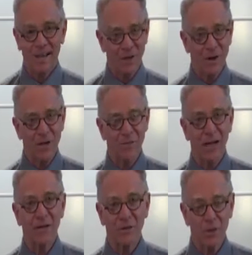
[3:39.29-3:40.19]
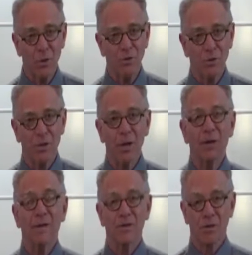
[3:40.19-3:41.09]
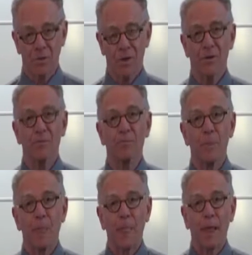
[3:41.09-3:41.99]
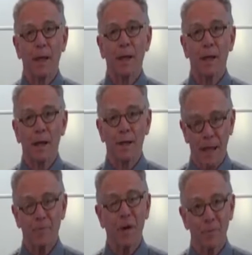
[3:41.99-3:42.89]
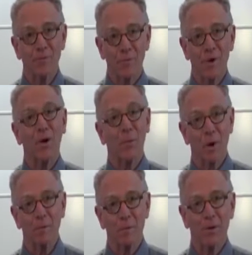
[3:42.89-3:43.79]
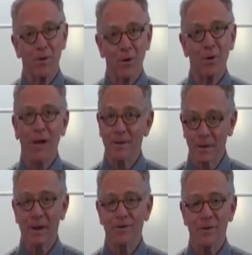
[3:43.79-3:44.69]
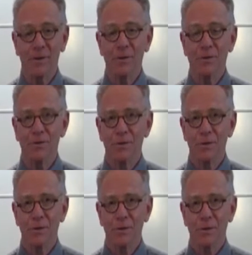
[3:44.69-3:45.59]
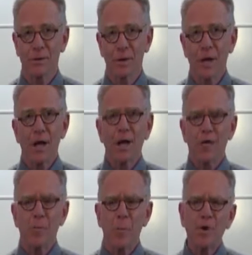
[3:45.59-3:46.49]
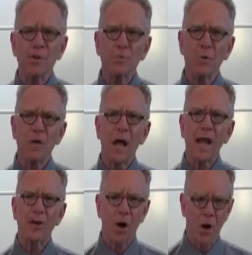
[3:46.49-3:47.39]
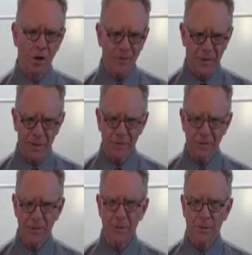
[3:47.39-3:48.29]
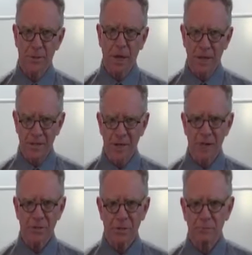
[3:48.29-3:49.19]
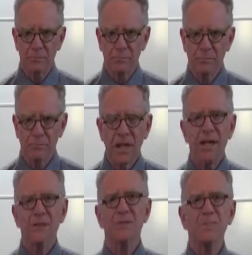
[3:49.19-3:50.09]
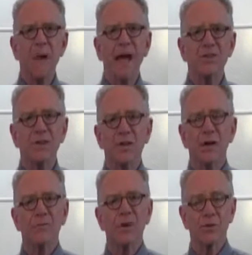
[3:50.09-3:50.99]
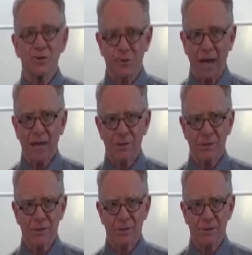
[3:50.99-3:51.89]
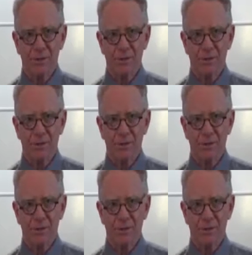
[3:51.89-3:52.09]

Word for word: and a very different execution than some other uh, laptops that we all probably know and often use. The principle behind all of this, ideation, is the magic of constraints.